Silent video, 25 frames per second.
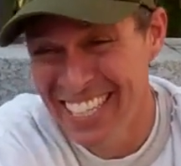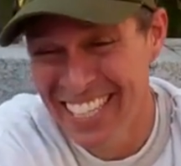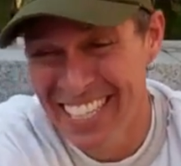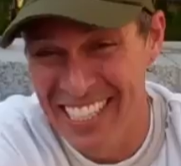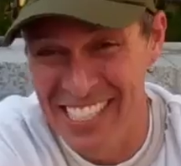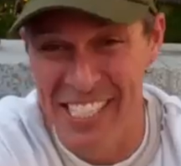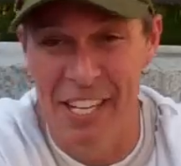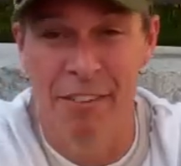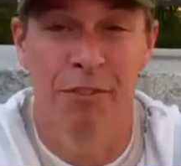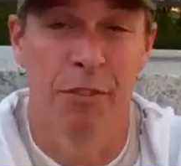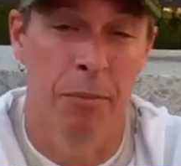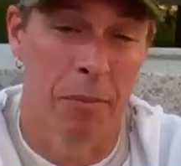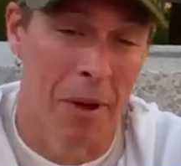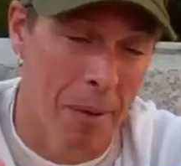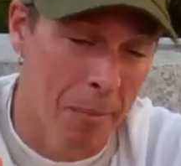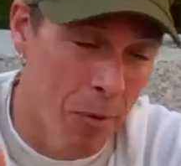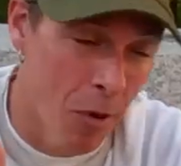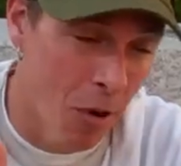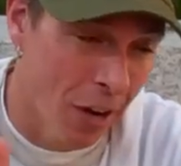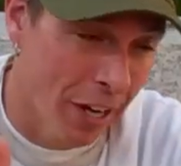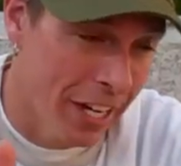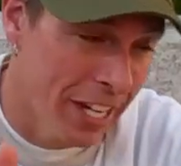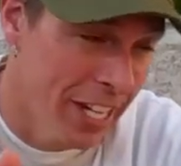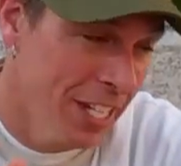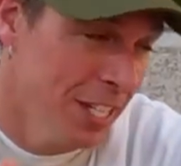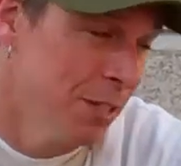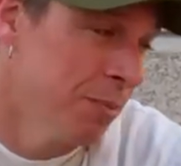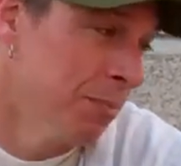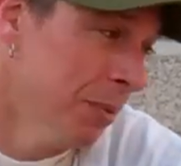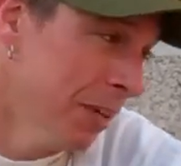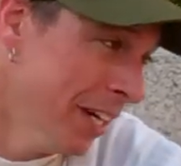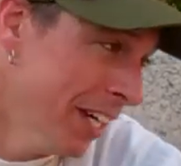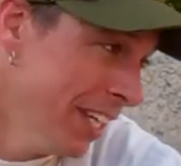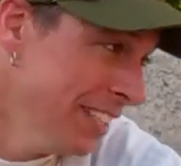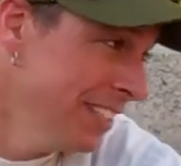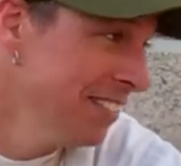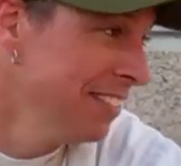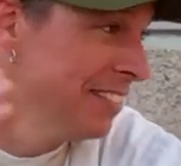Except for my mortgage,
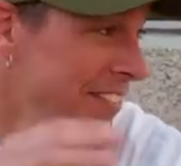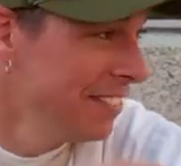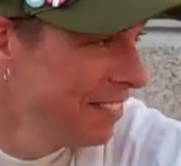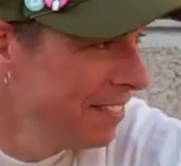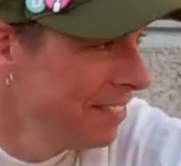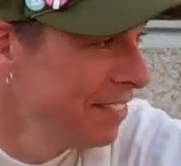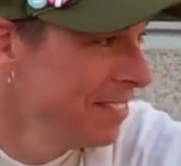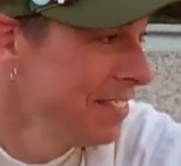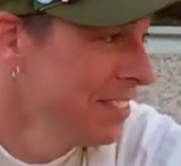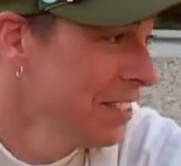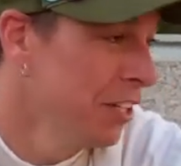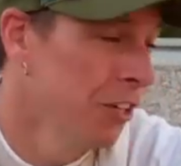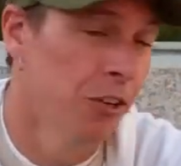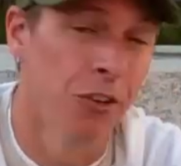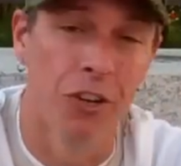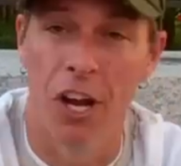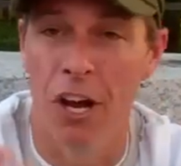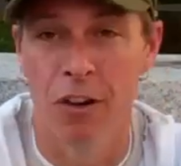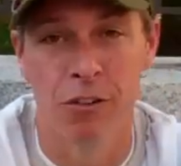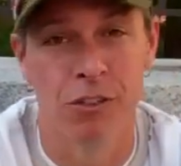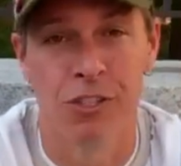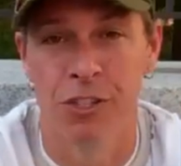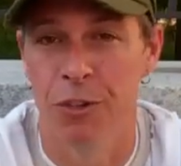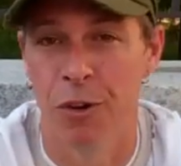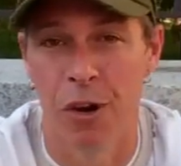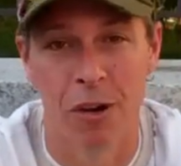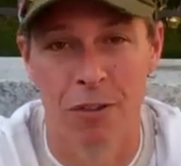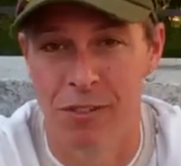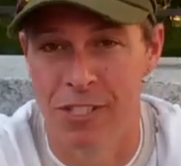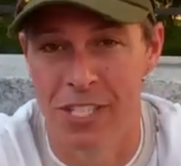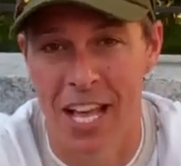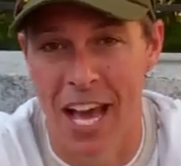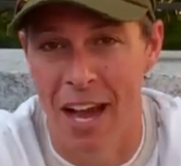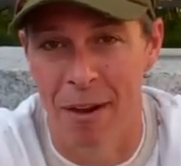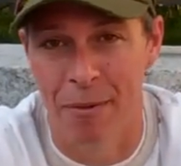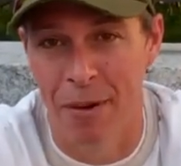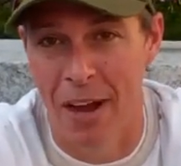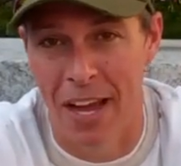but who knows who owns
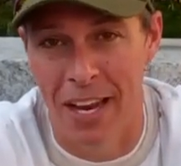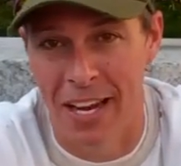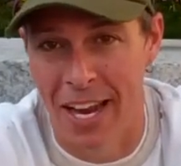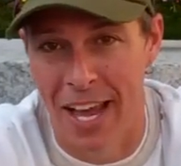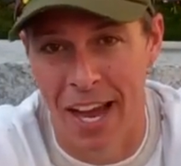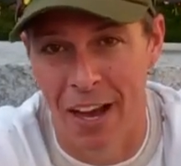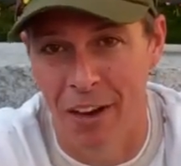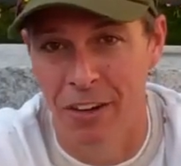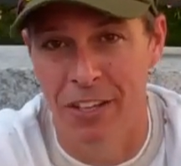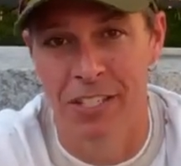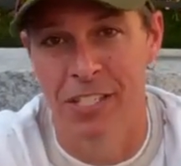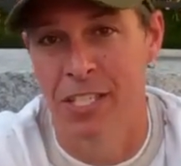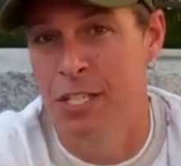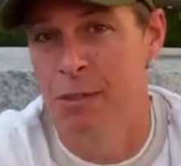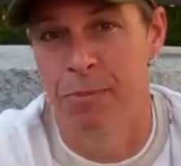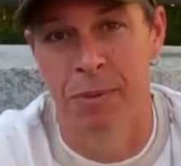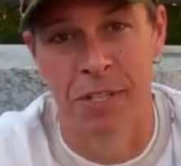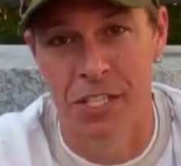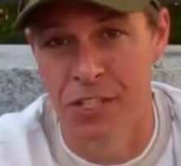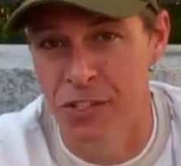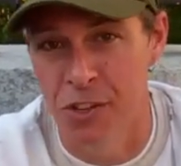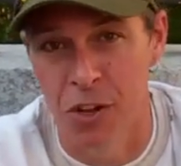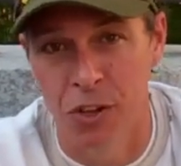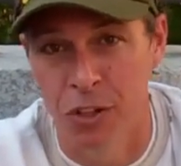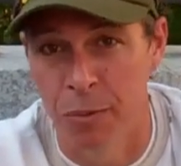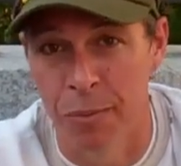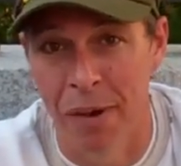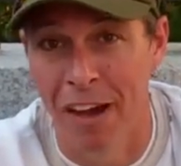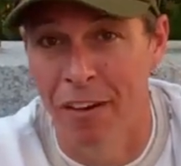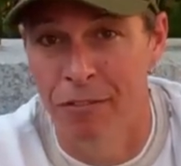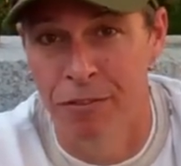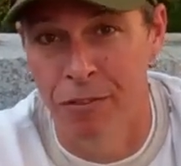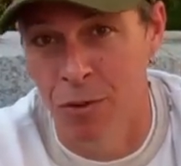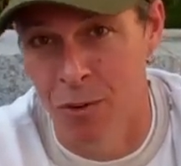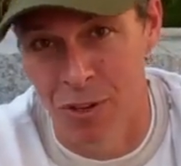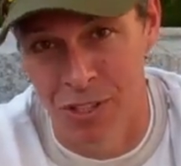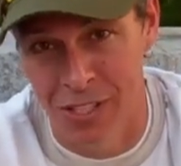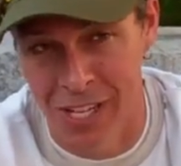that right now, because it's been sold about
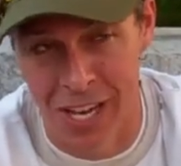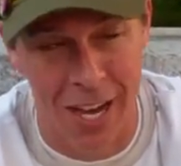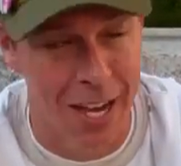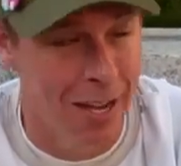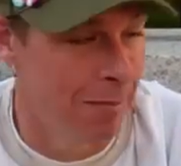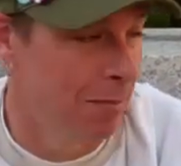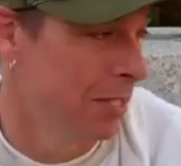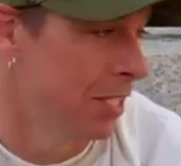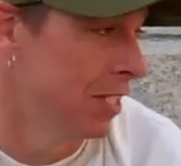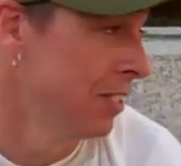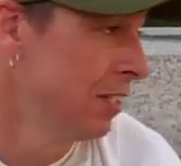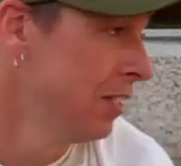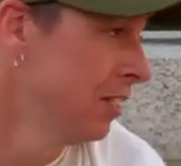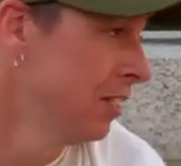4 times,